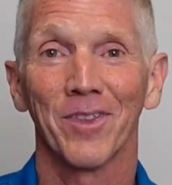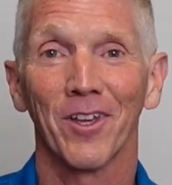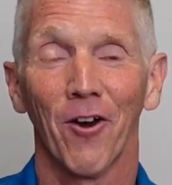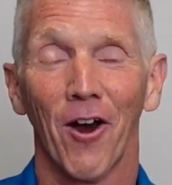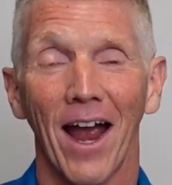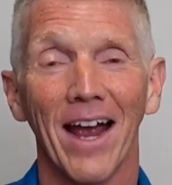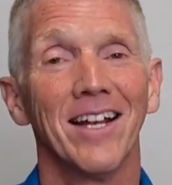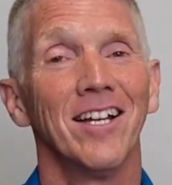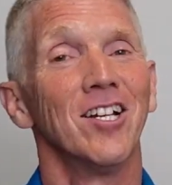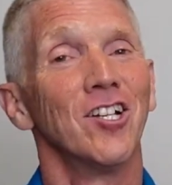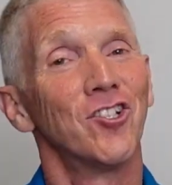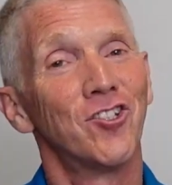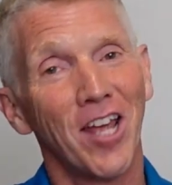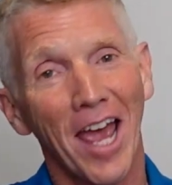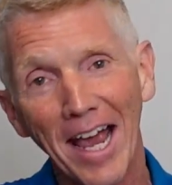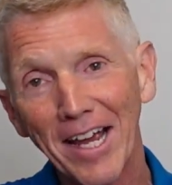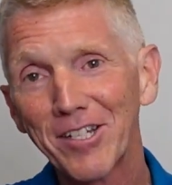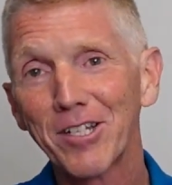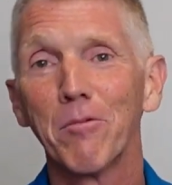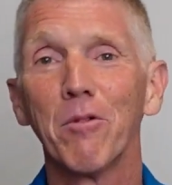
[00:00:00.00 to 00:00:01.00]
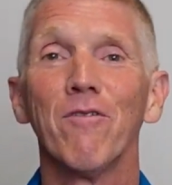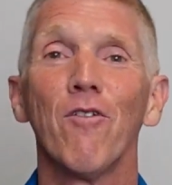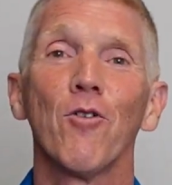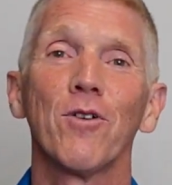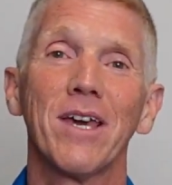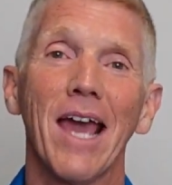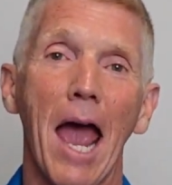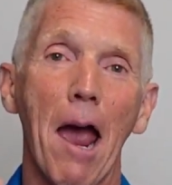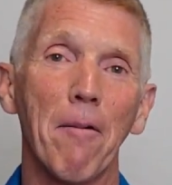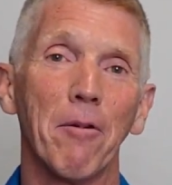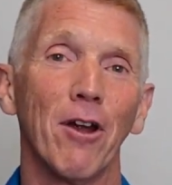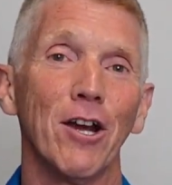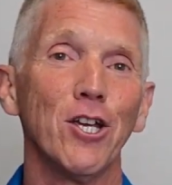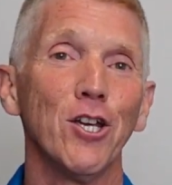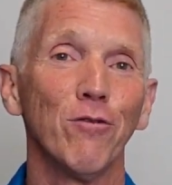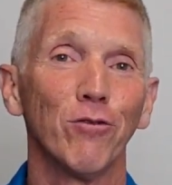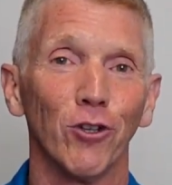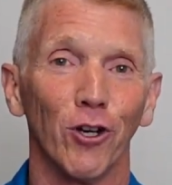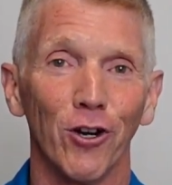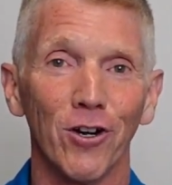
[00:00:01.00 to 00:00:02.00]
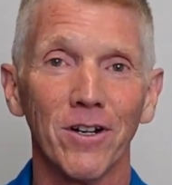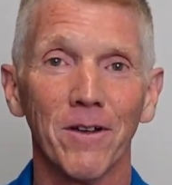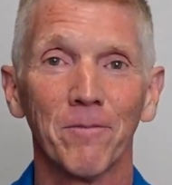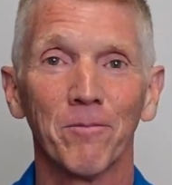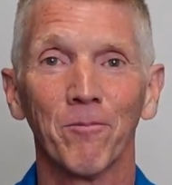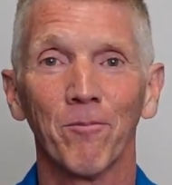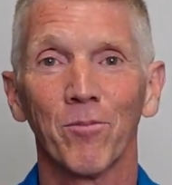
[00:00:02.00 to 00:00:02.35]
All right, take some of the vocabulary you've learned,